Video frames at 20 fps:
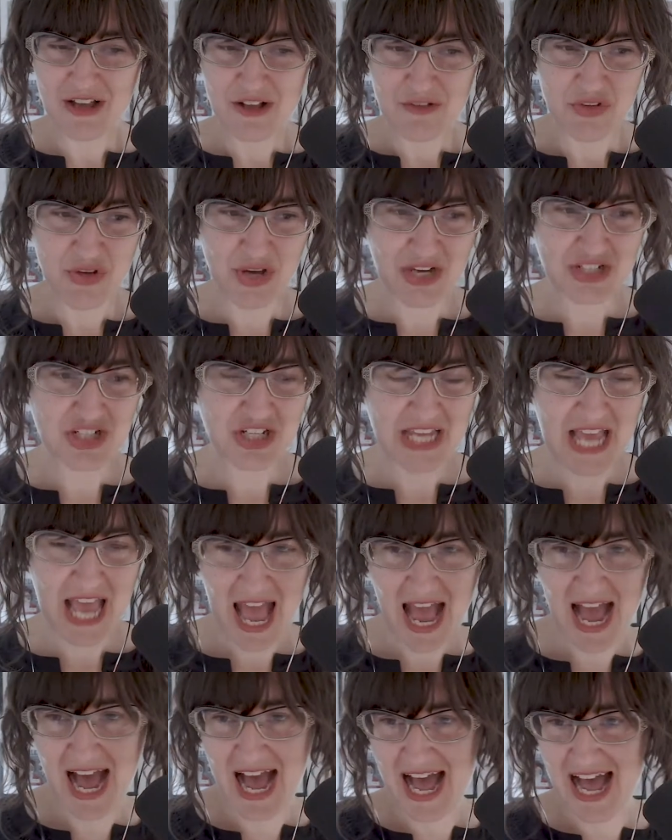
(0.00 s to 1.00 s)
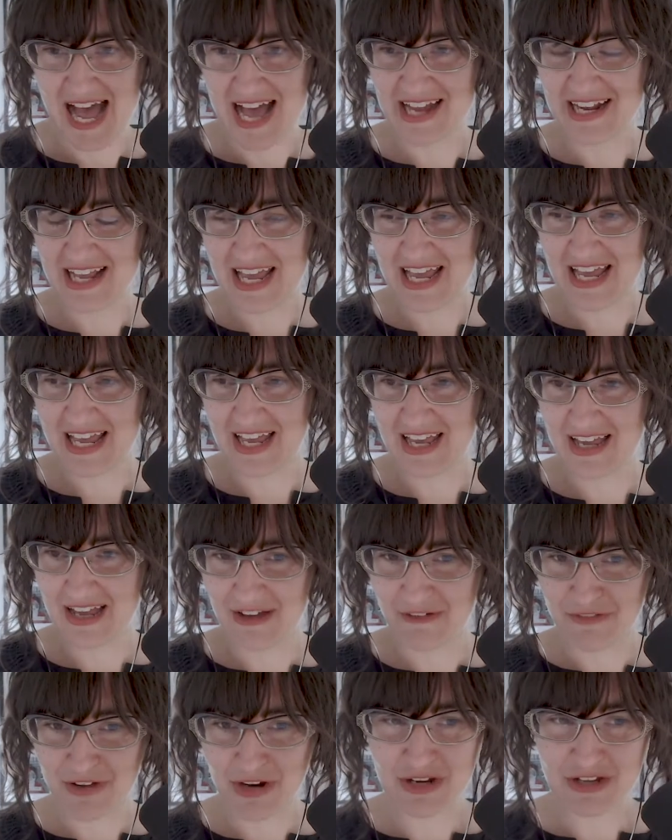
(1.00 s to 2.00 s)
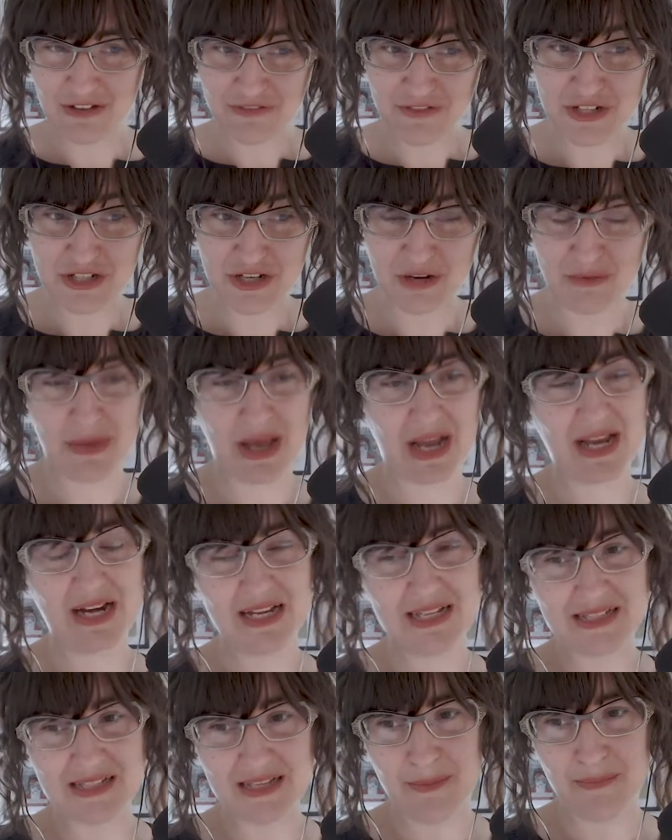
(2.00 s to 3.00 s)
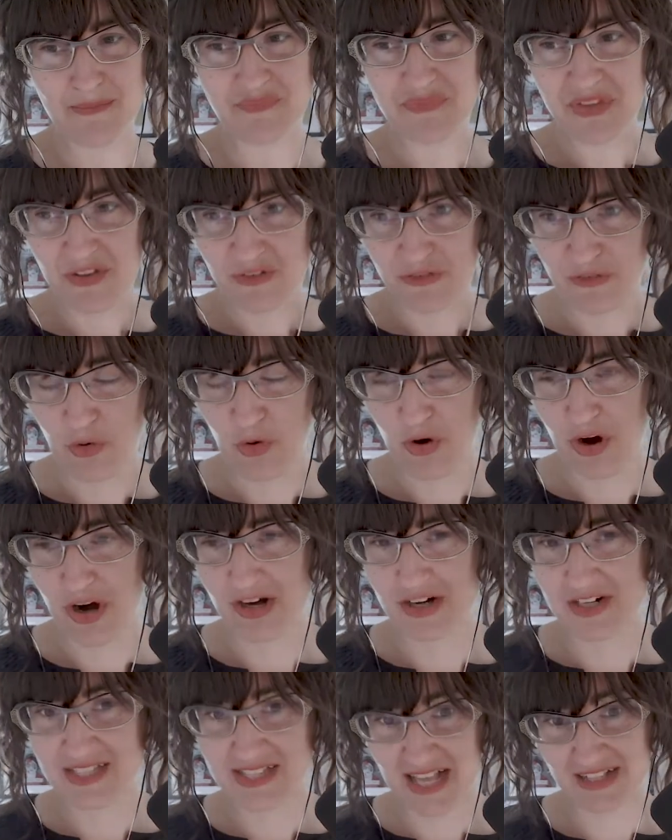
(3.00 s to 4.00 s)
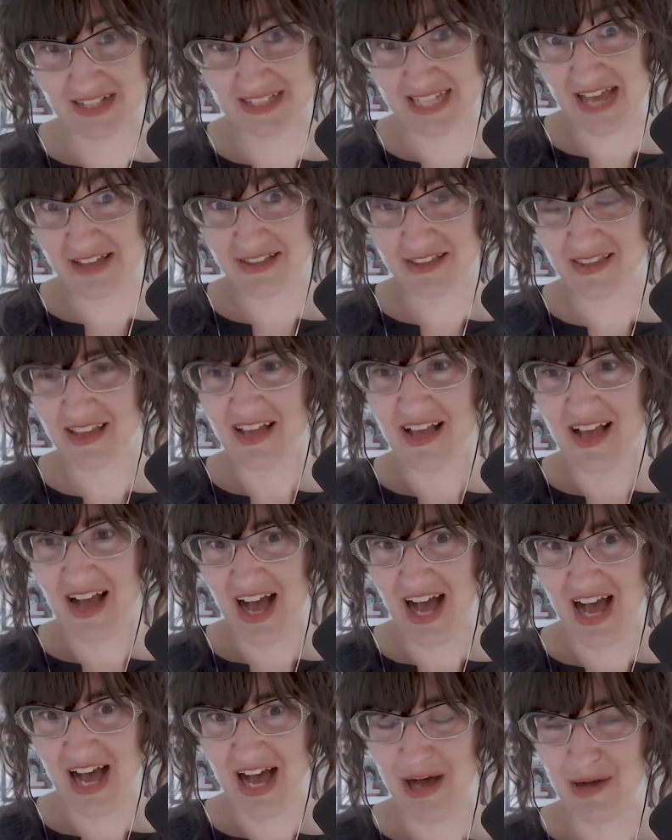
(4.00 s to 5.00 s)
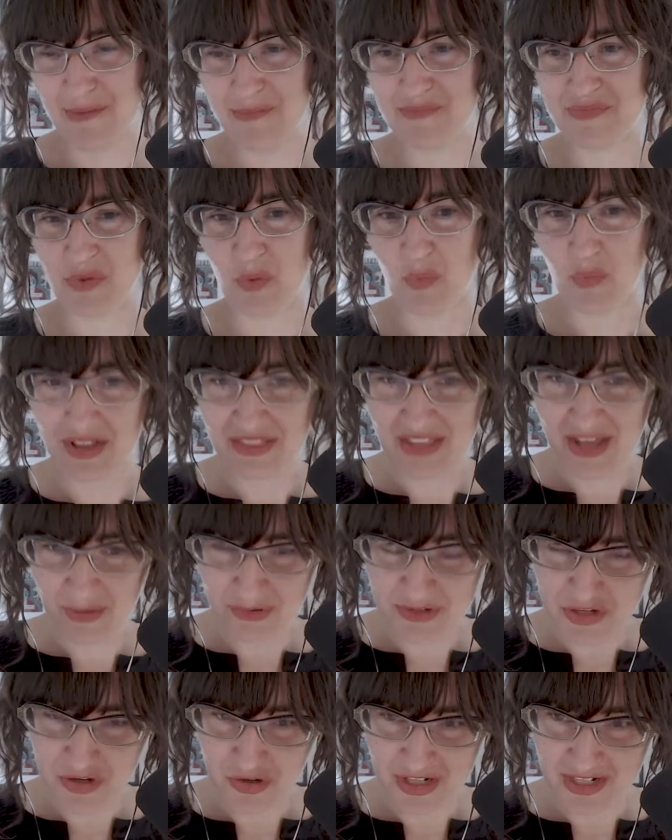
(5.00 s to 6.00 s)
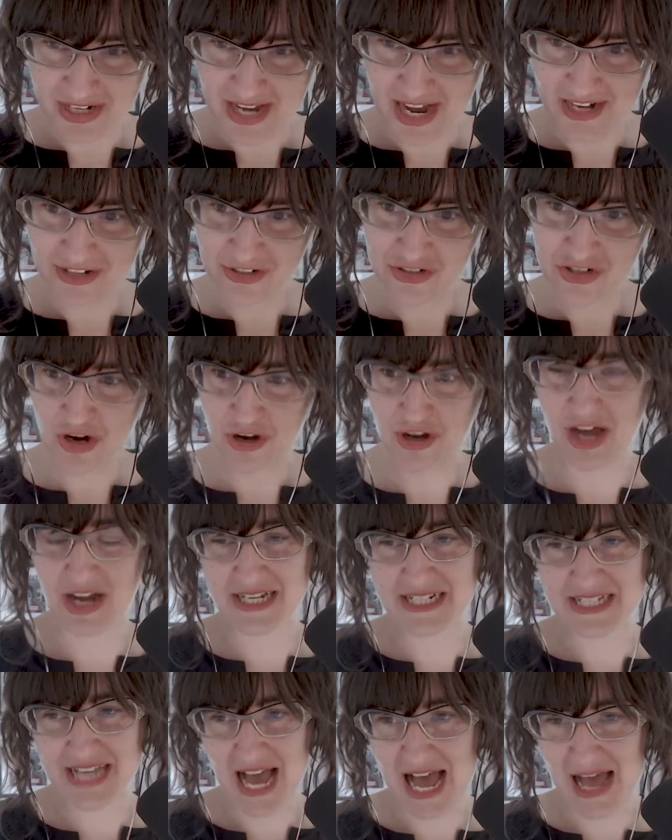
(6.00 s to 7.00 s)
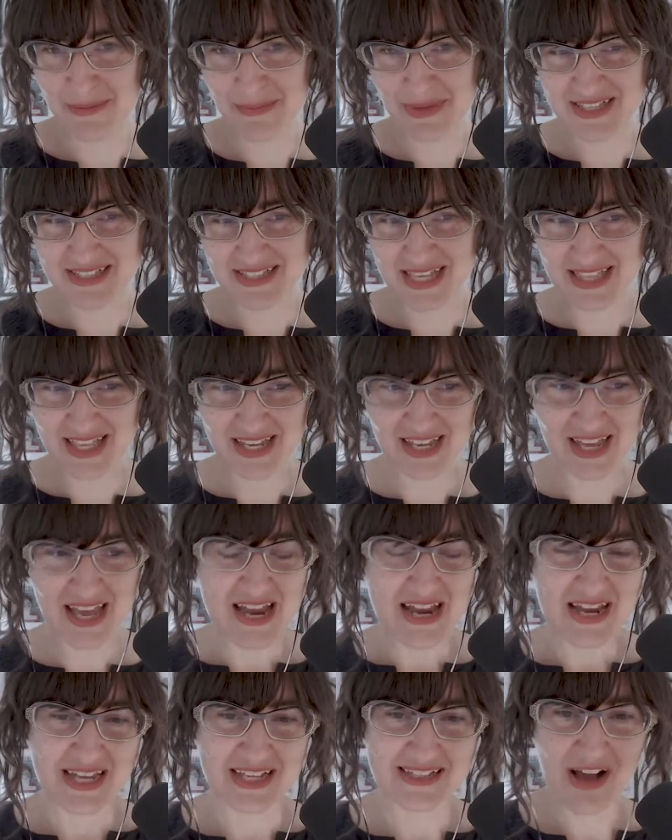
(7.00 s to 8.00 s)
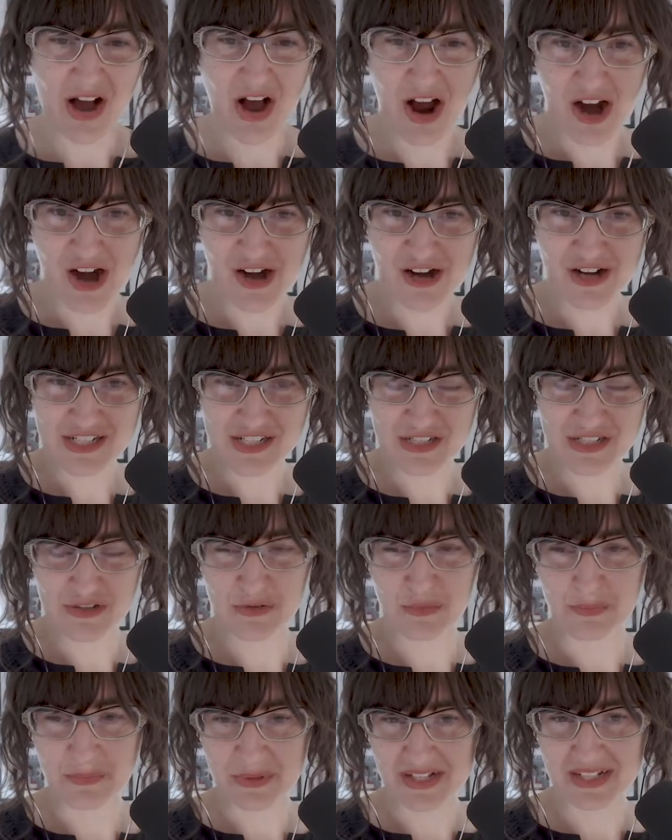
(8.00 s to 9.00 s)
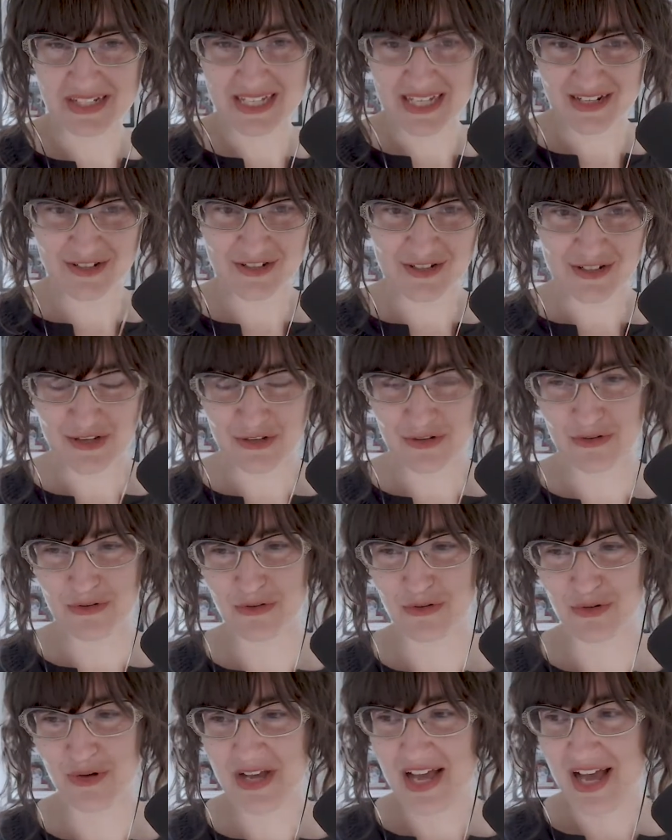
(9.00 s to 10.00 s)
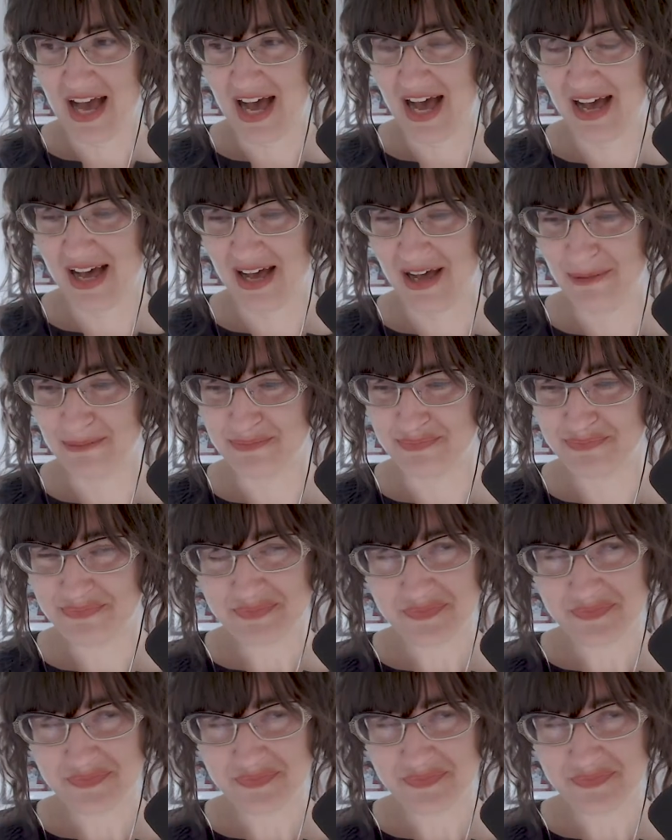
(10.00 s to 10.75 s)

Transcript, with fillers: you actually had a, a very efficient mechanism for cell death um, one that you could kind of turn on a dime because I think it's hard to build into um,